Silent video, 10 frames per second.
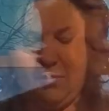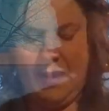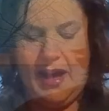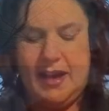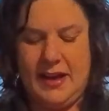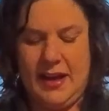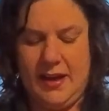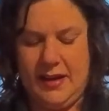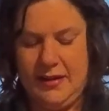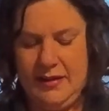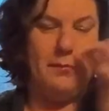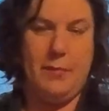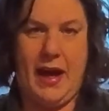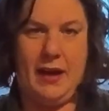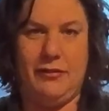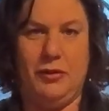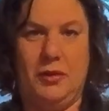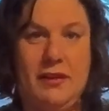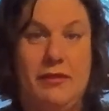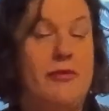We had a bag full
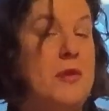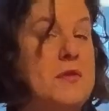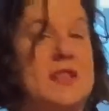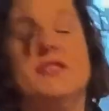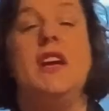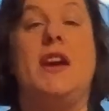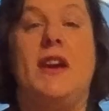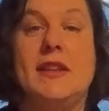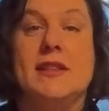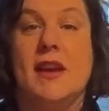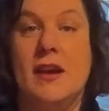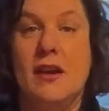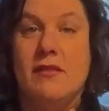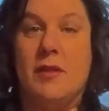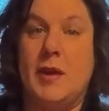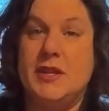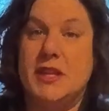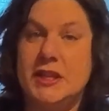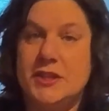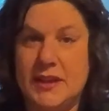of frozen cherries from our
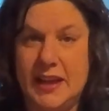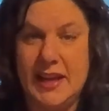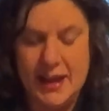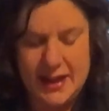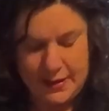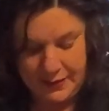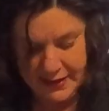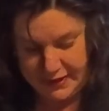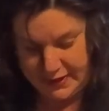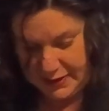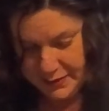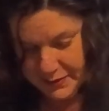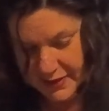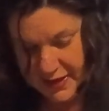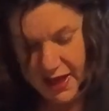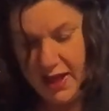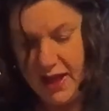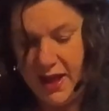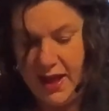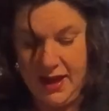cherry tree that we didn't use,
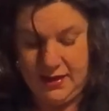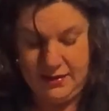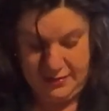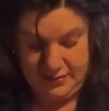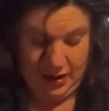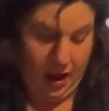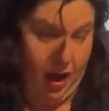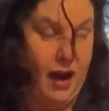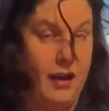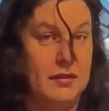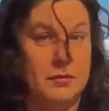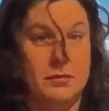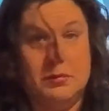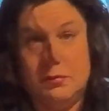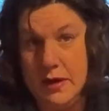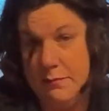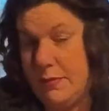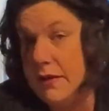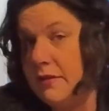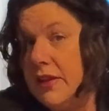and what
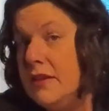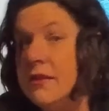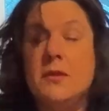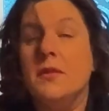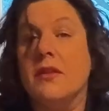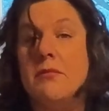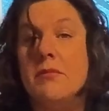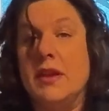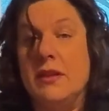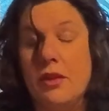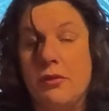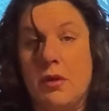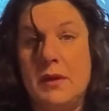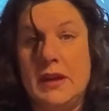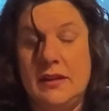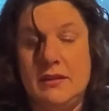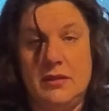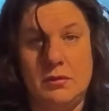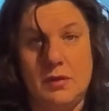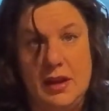better thing to do with them than throw it
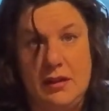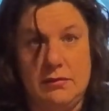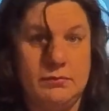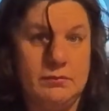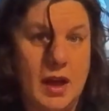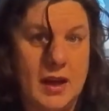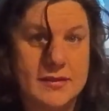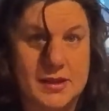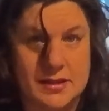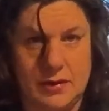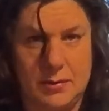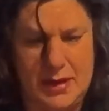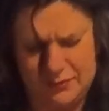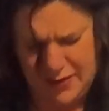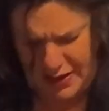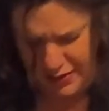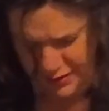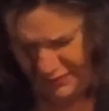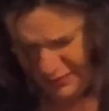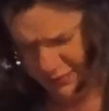into a hot sauce ferment, right?
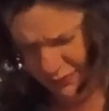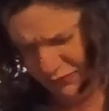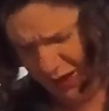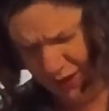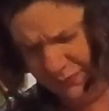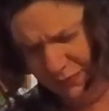Right.